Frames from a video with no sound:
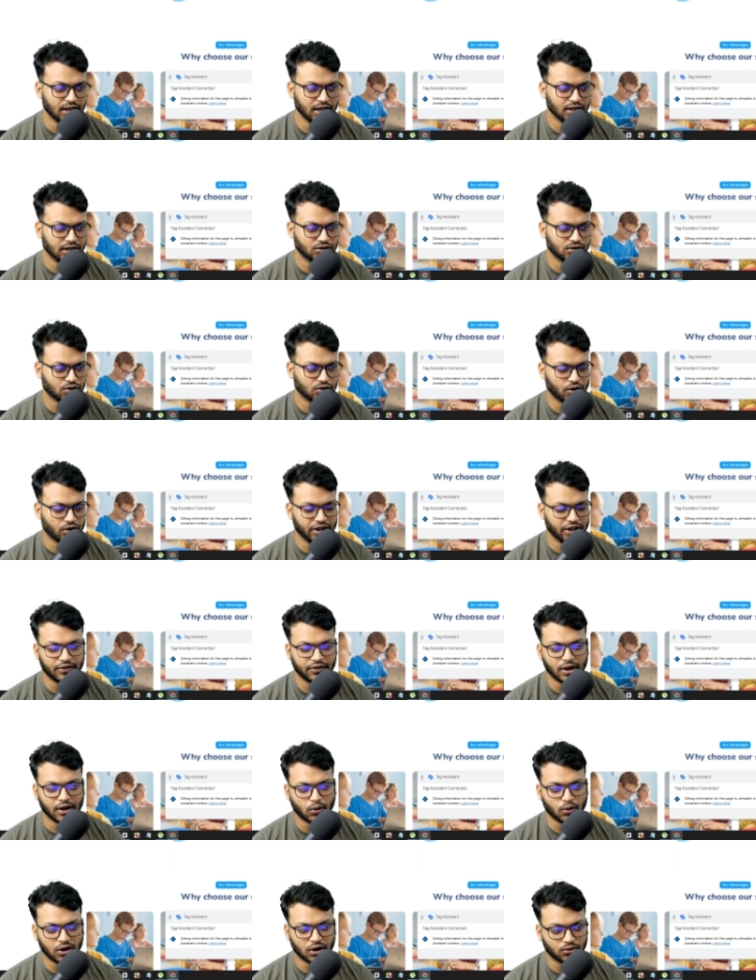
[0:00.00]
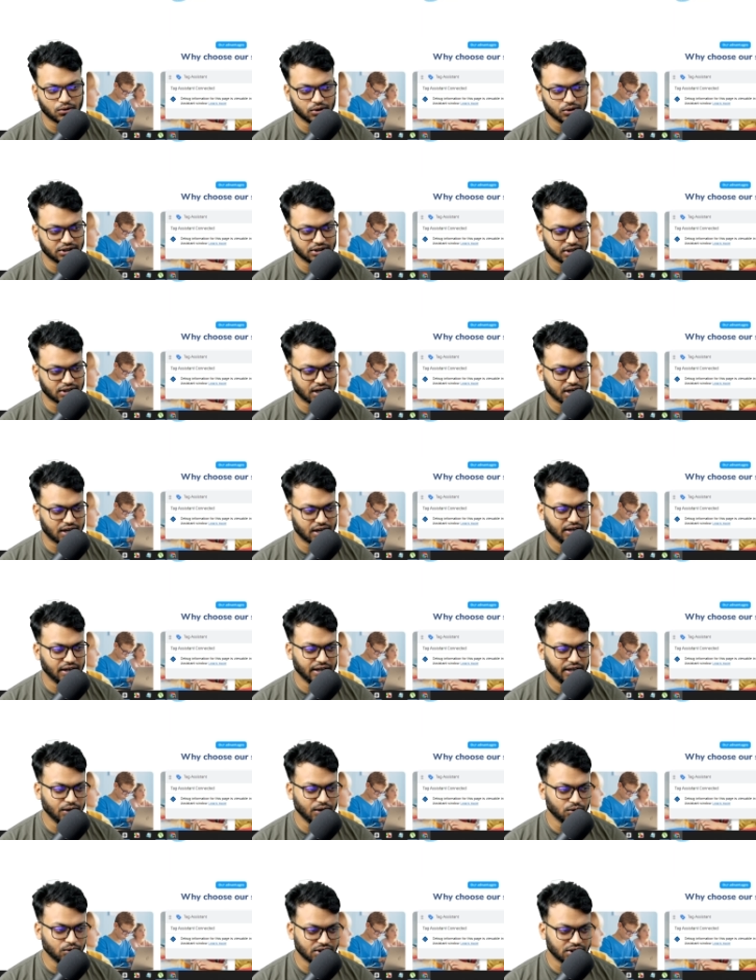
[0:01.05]
so if i want to start
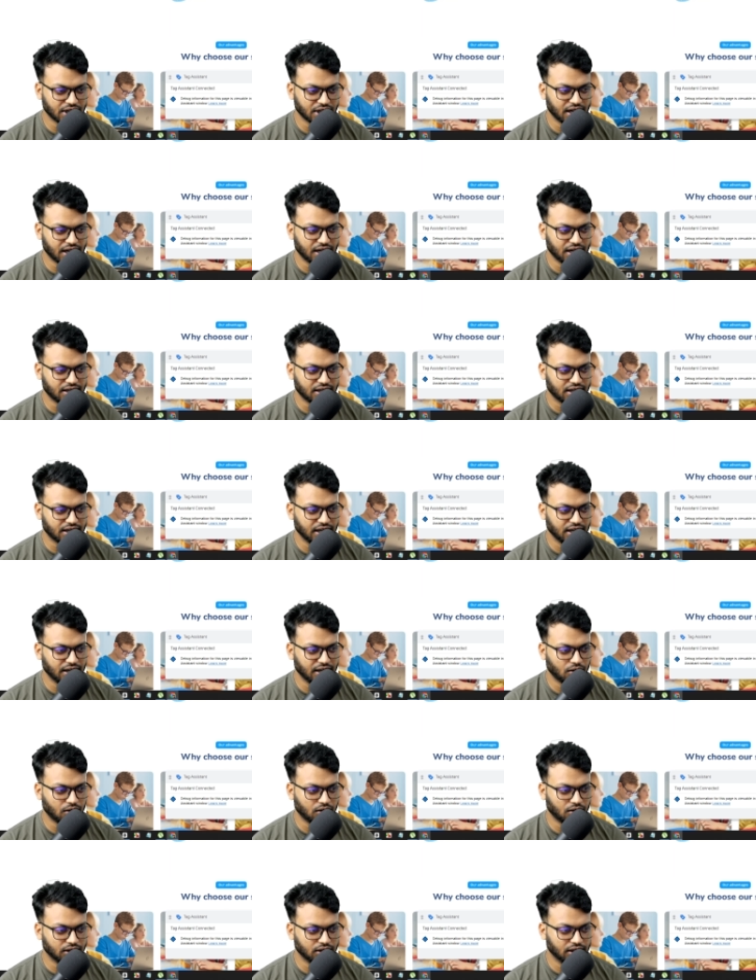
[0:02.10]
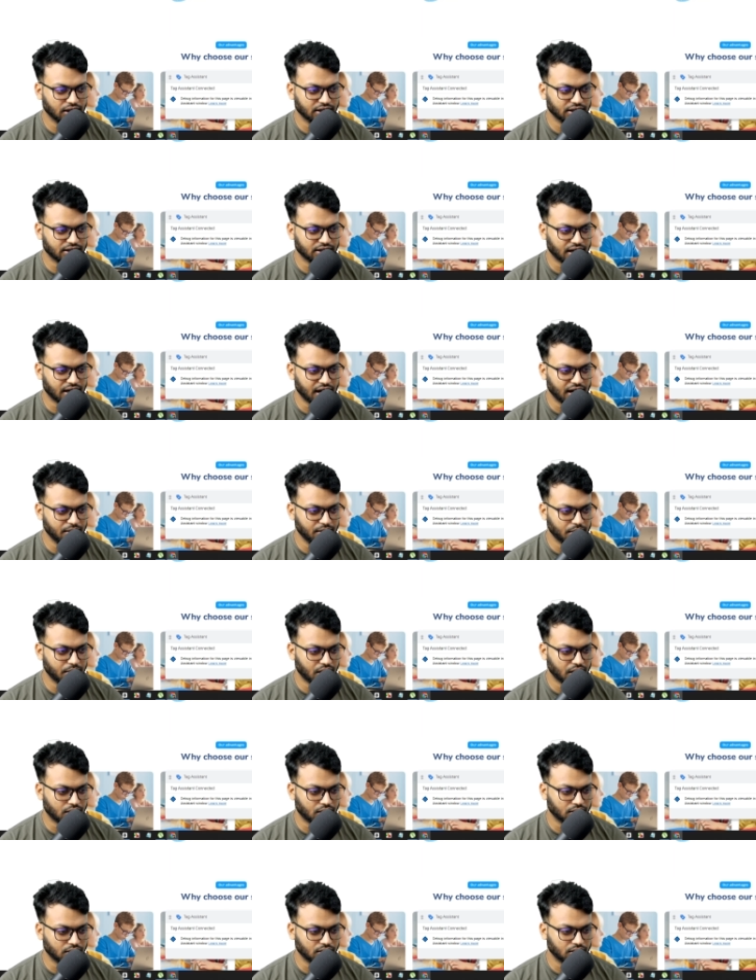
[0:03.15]
new chat click on this right
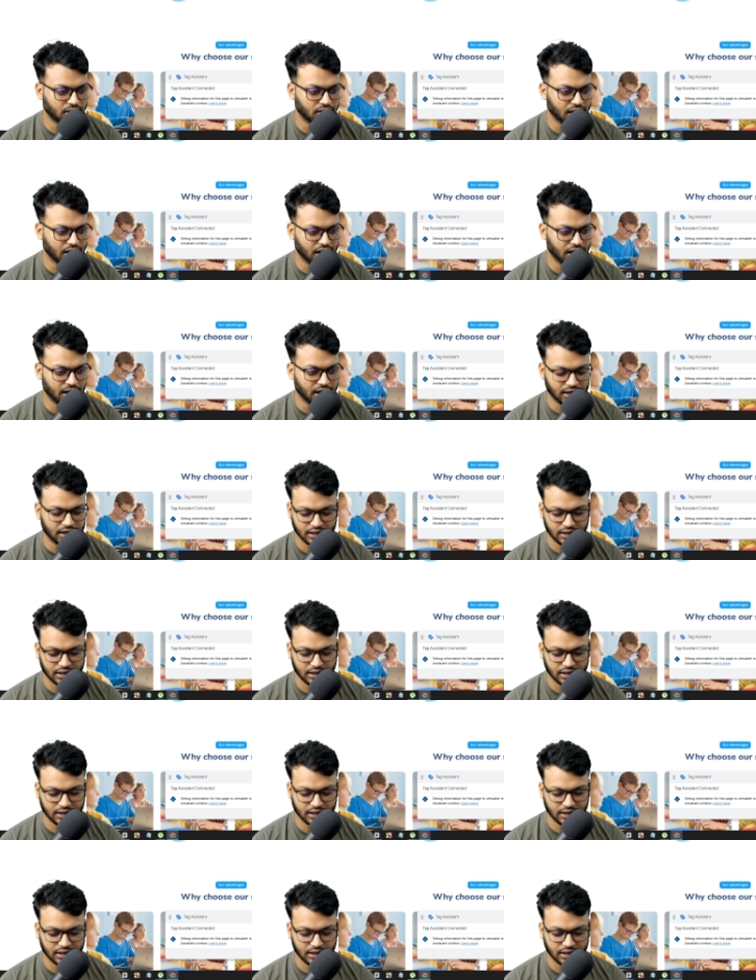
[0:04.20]
button and